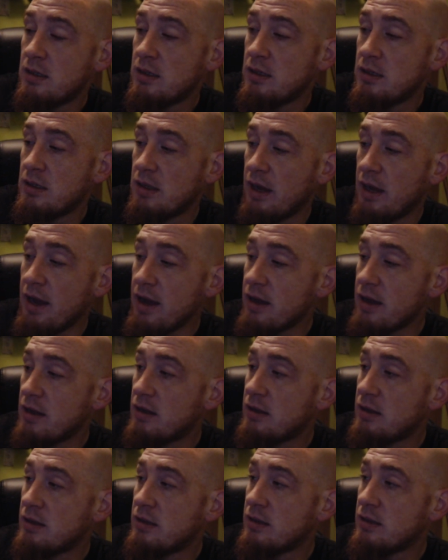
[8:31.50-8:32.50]
yeah,
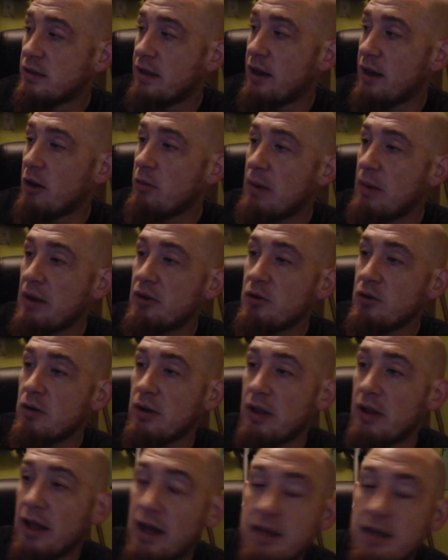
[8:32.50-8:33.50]
that'll about do it.
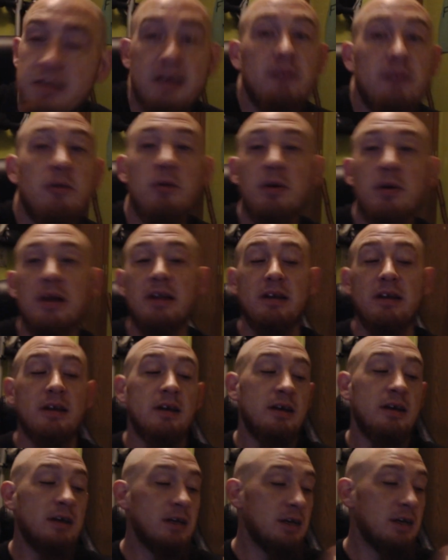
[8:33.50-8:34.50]
Like I said, we went
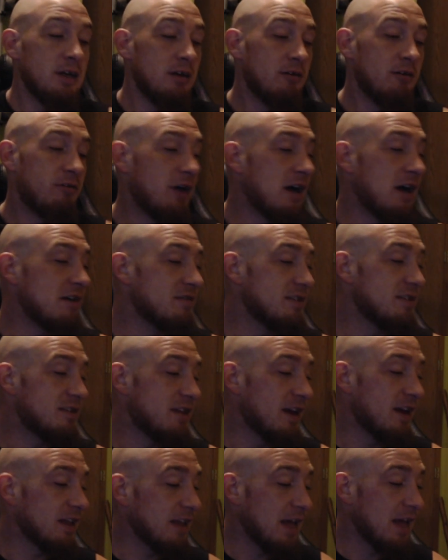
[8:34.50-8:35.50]
five and
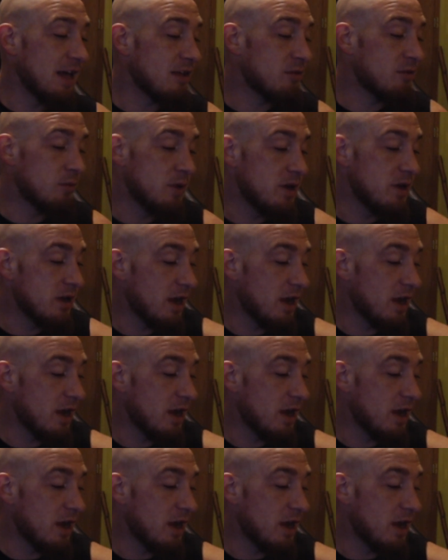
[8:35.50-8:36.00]
ten last week.